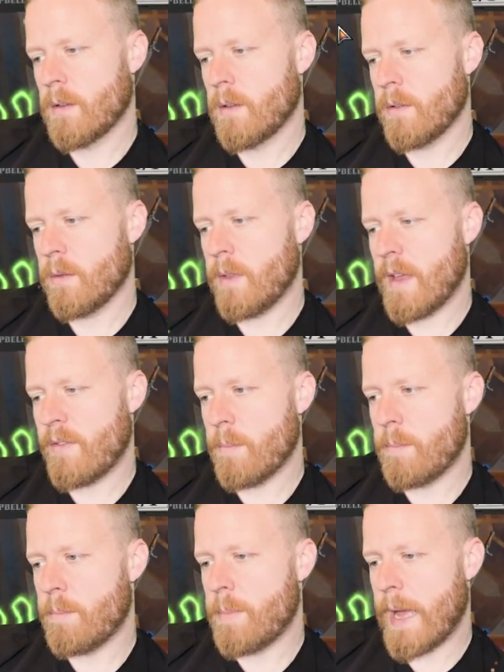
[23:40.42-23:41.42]
So they have a
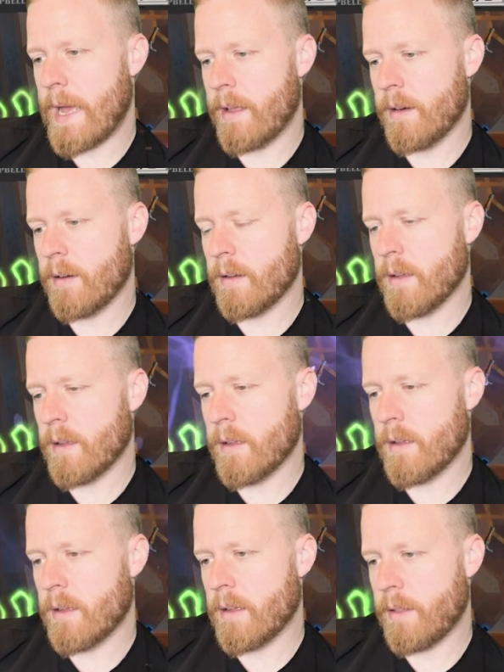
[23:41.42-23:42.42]
bat.
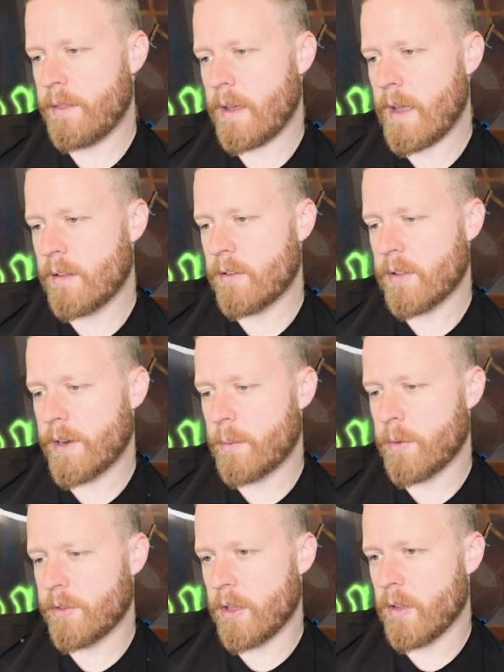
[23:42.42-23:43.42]
I think I'll just let it
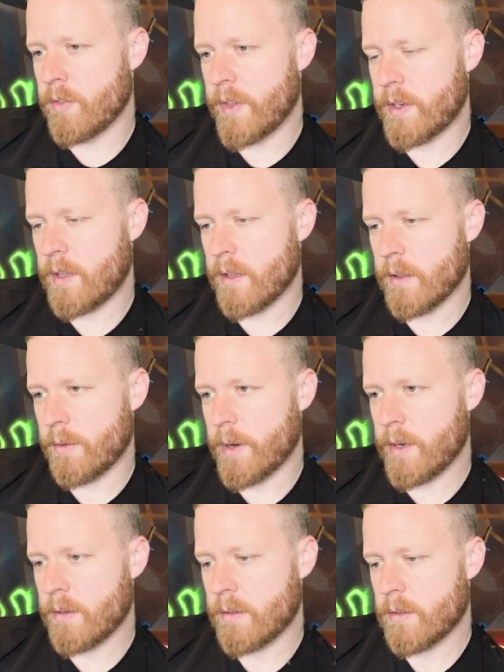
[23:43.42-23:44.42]
resolve and then kill it, right?